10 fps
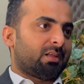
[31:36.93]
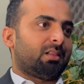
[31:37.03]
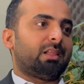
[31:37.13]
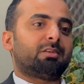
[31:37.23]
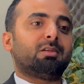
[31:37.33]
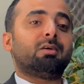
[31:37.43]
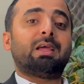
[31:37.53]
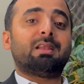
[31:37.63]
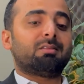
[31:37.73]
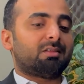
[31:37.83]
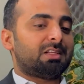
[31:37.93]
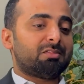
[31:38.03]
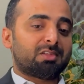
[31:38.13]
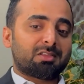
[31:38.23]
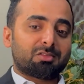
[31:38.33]
And
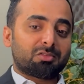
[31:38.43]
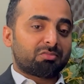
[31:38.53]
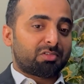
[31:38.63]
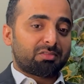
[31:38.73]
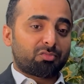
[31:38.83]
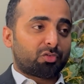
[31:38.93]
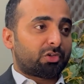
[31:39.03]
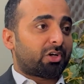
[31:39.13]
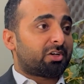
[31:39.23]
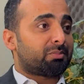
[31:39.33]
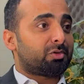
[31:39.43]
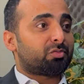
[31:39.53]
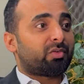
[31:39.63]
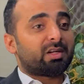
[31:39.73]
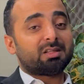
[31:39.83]
even we were not able to
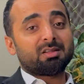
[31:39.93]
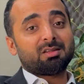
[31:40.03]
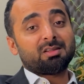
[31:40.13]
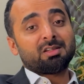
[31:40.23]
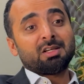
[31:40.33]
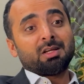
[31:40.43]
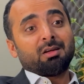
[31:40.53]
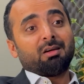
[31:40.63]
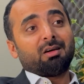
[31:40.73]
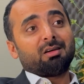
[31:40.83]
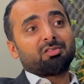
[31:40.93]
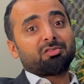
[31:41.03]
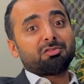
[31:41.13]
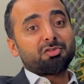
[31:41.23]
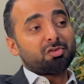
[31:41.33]
find
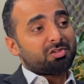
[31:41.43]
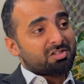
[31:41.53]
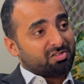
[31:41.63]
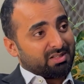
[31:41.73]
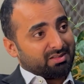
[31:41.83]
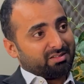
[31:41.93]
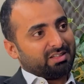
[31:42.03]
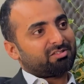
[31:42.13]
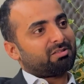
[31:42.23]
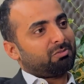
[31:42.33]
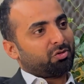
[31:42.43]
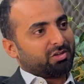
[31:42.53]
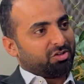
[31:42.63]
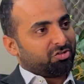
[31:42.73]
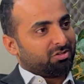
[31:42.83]
2G signals at some
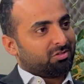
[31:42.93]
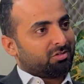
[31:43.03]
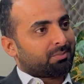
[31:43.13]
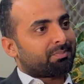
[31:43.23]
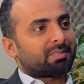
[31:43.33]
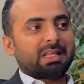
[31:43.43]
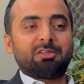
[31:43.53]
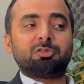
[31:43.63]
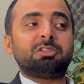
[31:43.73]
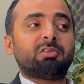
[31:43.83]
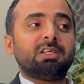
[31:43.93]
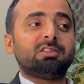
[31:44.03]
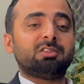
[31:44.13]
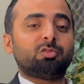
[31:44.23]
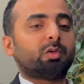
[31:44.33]
locations, and so
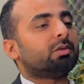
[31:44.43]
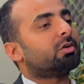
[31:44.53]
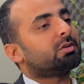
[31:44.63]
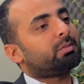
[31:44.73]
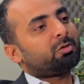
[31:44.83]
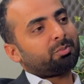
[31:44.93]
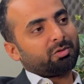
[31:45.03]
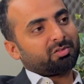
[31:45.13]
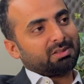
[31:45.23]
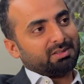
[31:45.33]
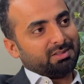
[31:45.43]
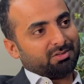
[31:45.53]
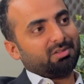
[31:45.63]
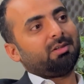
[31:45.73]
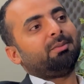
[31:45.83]
devices were not able to post the
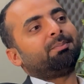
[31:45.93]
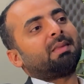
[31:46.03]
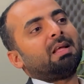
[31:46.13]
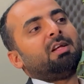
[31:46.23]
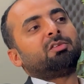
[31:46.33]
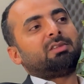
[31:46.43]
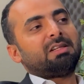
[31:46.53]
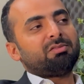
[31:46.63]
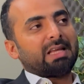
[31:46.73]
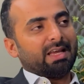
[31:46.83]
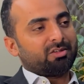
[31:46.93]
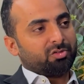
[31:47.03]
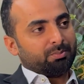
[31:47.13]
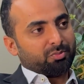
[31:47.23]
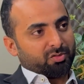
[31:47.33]
data. So then we had
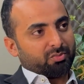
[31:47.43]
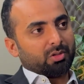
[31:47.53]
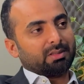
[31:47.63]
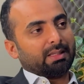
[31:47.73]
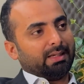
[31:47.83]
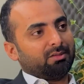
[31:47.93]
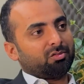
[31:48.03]
to improve on that.